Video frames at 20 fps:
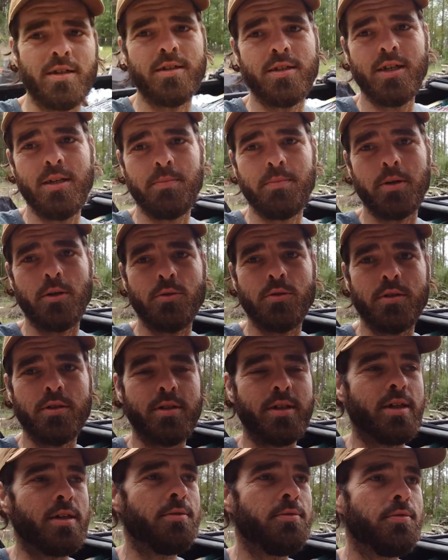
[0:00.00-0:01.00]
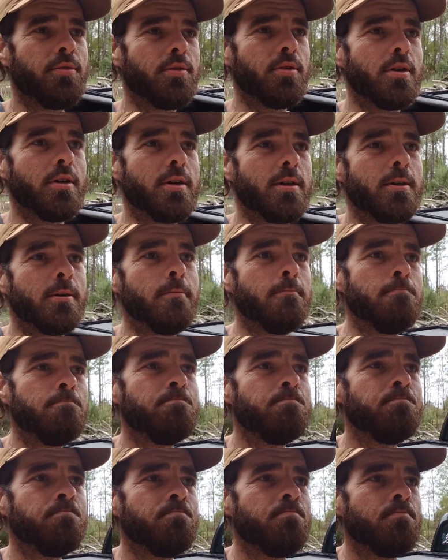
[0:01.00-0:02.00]
and T-posts and stuff for, uh,
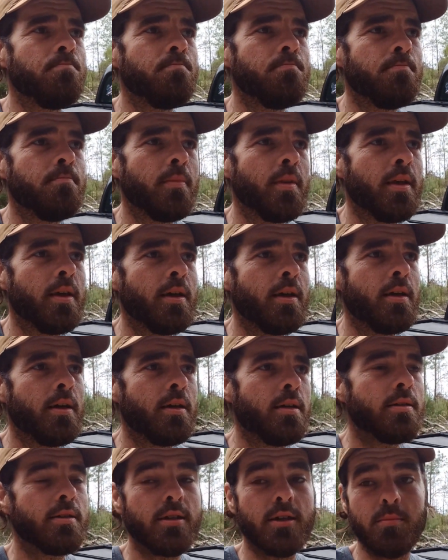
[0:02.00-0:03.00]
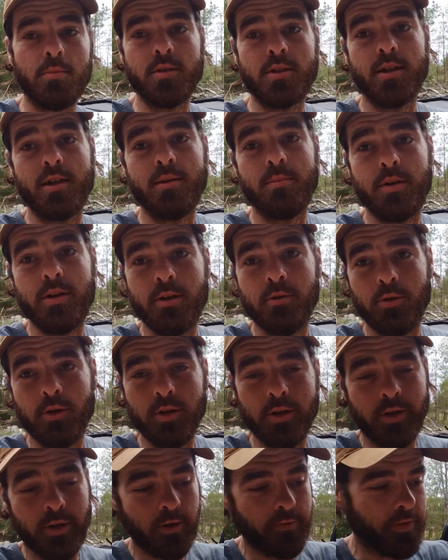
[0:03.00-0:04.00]
something that's coming in a
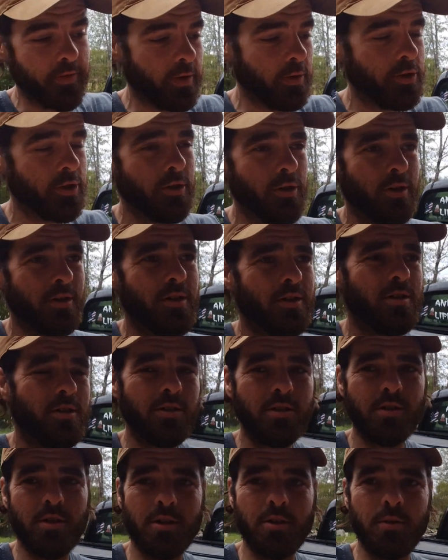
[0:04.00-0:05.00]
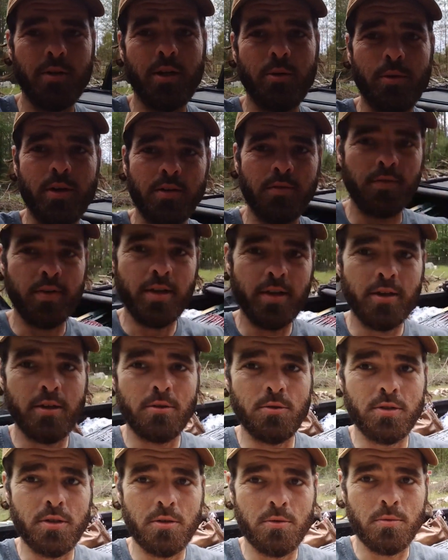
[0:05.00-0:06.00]
really near future. So anyway,
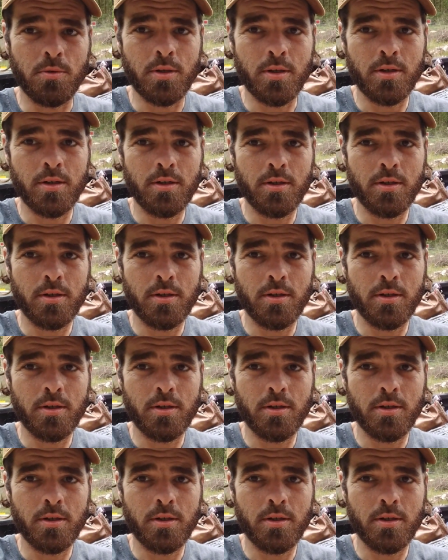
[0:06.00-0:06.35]
videos on